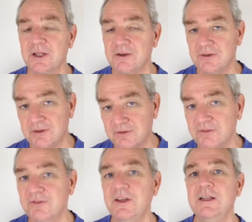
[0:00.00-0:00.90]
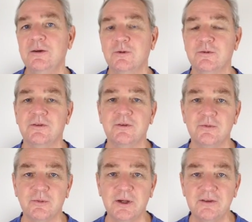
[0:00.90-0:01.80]
actually is feeding all of this
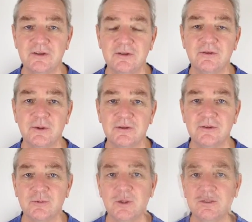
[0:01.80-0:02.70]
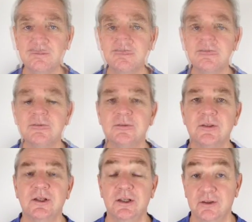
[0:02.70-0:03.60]
information into us as well.
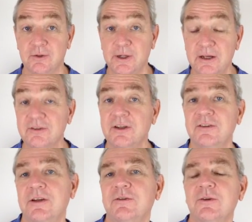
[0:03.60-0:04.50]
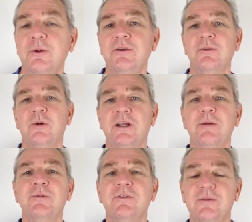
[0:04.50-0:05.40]
So we ask ourselves the question, what
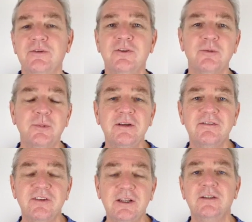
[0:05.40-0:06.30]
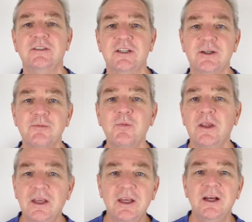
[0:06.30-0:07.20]
happens if it's not being fed? So,
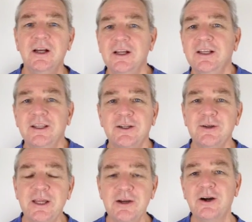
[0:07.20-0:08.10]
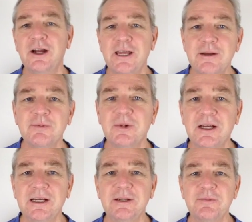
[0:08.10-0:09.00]
here I
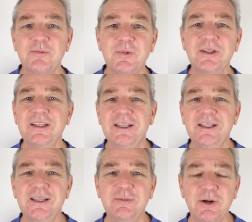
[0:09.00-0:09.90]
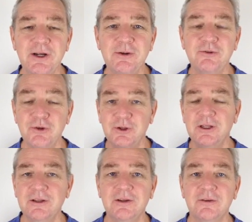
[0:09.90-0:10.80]
am, in my own
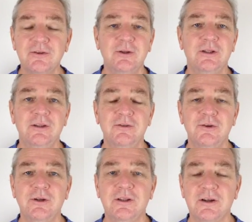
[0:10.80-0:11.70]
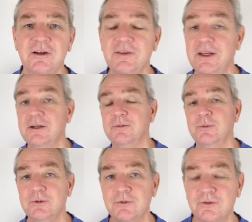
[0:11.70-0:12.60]
journey, certainly the journey that I've had, it
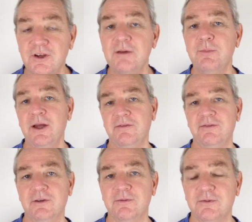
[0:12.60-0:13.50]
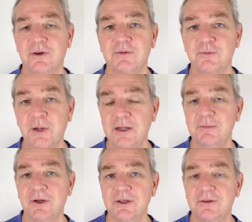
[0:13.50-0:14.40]
was jam-packed full of pain
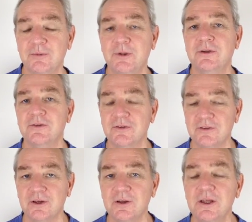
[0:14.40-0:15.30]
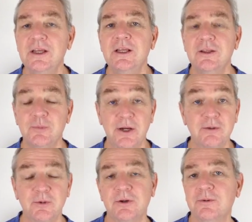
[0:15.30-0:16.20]
body experiences. So the
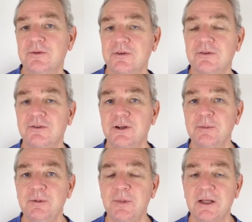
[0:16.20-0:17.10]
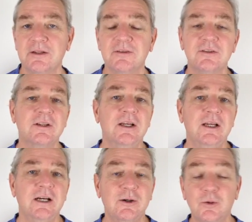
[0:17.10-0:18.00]
pain body was extremely balanced,
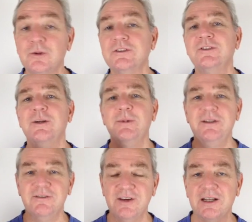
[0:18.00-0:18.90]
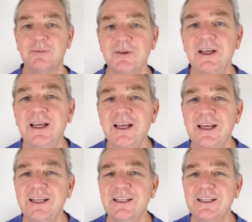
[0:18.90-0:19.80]
or extremely developed.
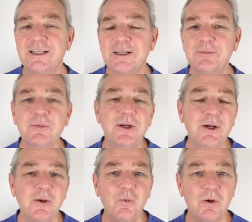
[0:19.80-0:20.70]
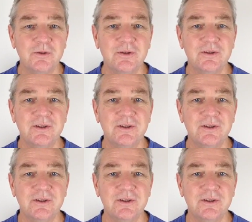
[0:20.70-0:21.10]
And what